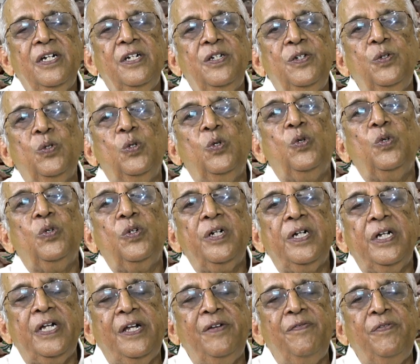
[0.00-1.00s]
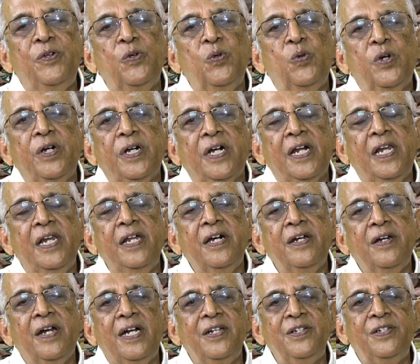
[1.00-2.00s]
to give you a
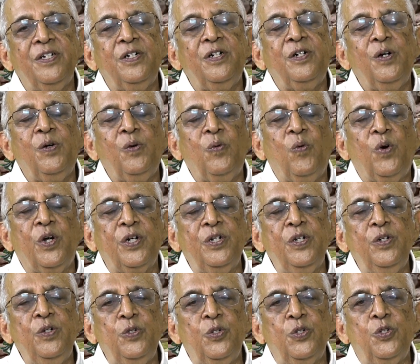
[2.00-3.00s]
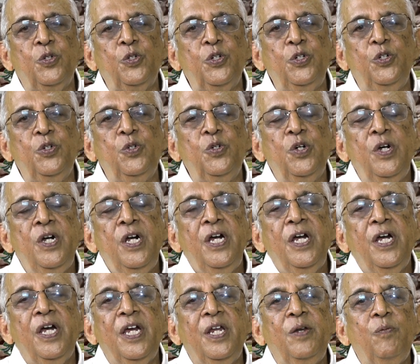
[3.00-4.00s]
clear answer of what you should do
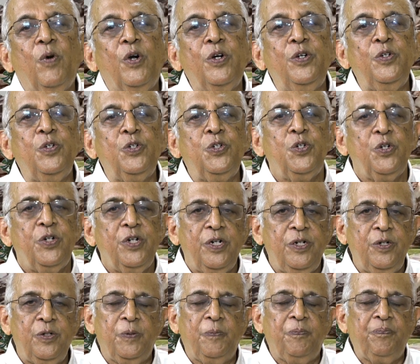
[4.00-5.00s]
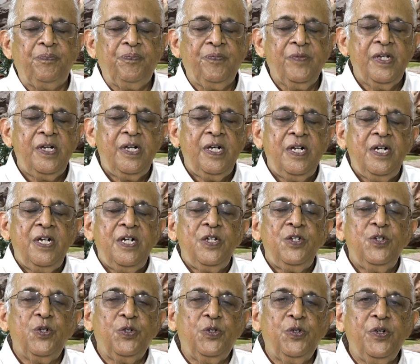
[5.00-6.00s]
and what you shouldn't do.
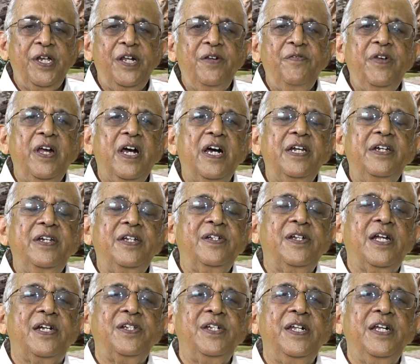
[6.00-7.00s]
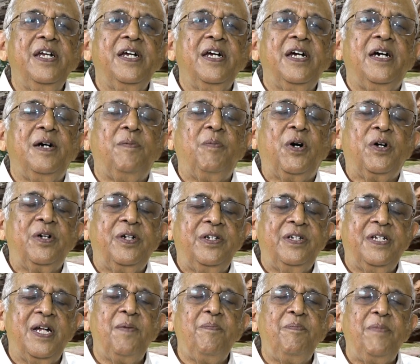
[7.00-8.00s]
So today we are discussing about
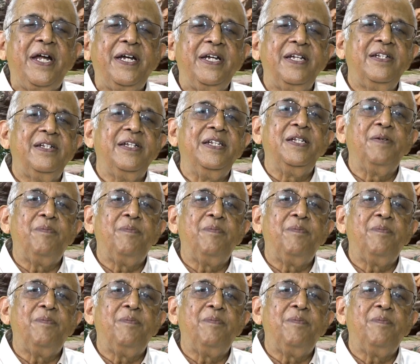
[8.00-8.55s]
some matters in the